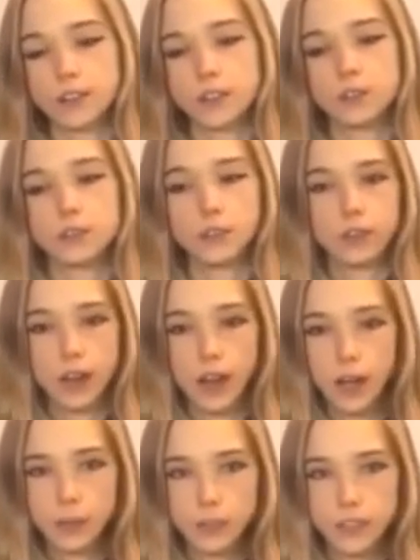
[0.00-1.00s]
to
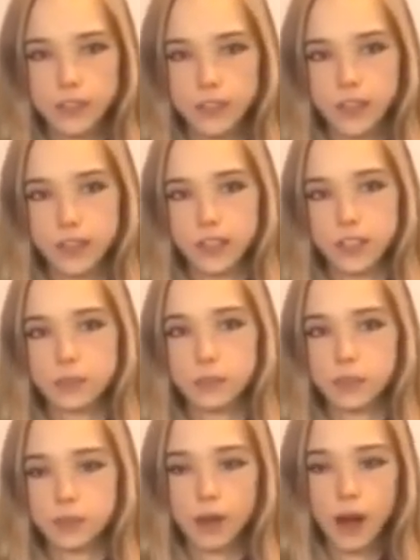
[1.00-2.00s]
climate science,
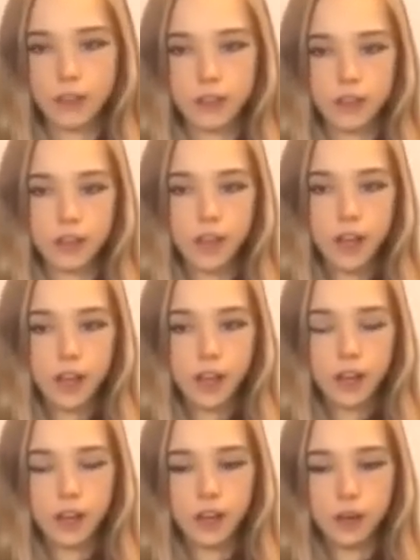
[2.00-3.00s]
but rather
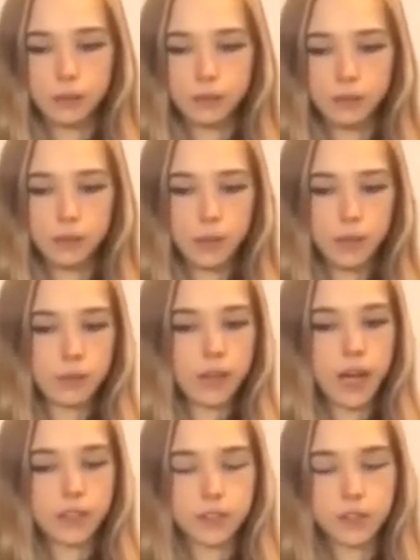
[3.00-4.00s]
um, with
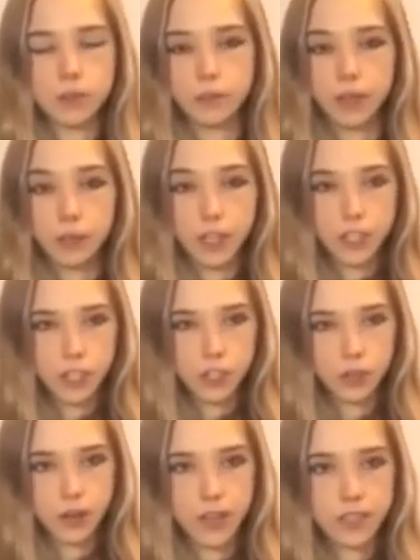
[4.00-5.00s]
regards to the migration
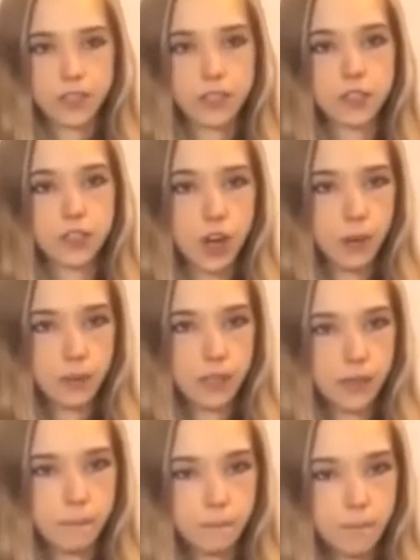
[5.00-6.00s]
crisis in Germany.